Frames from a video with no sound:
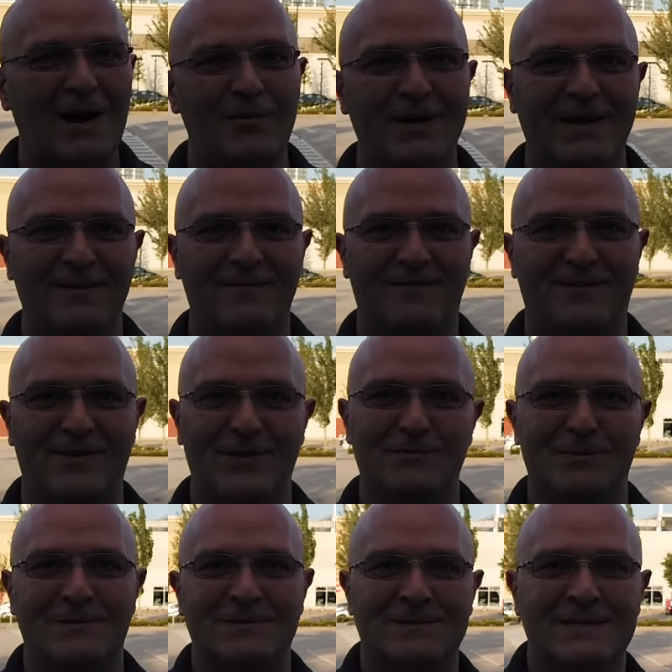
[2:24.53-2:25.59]
Audi
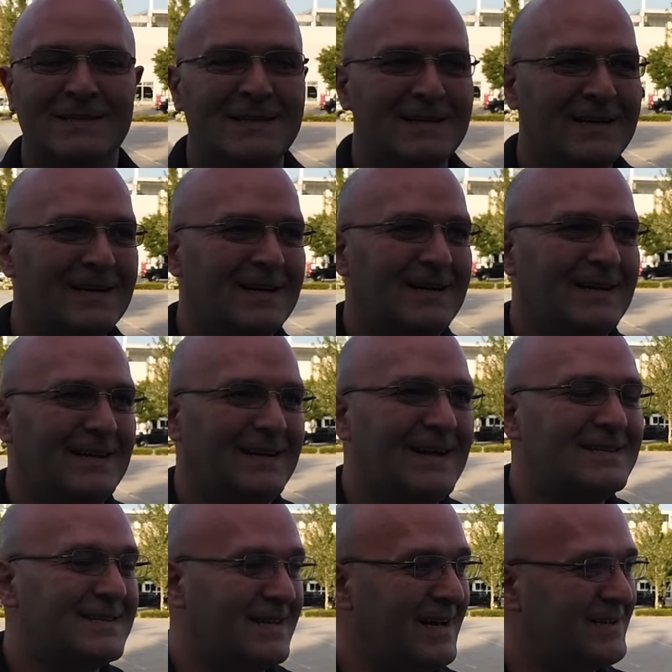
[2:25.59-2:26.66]
convertible.
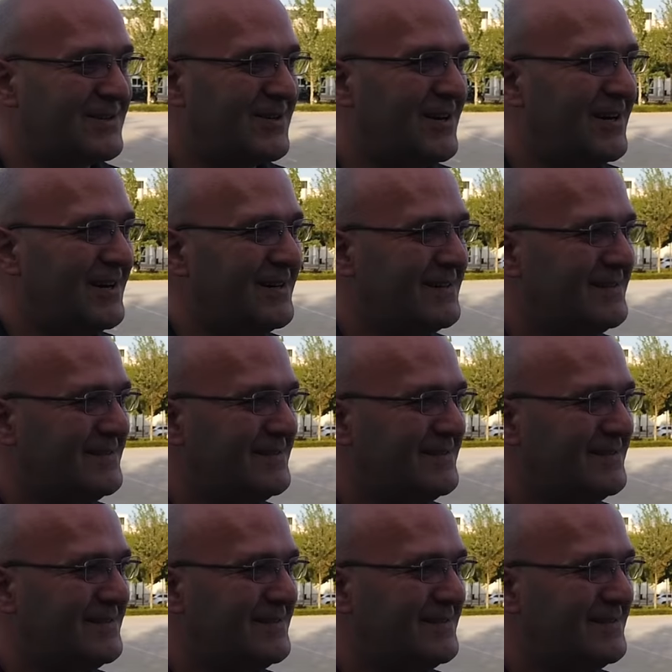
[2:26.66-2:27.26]
That's a nice car.